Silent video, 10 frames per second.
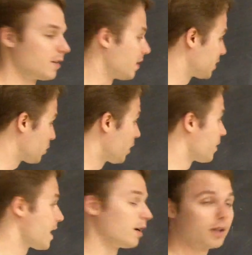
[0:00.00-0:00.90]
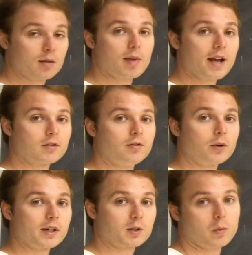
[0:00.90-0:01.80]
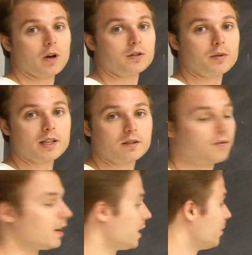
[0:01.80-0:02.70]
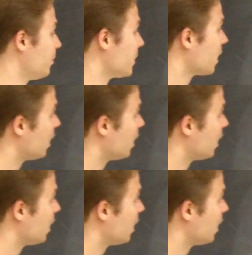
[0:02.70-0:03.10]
If I square that, I'll get back to 4x squared, so that's fine.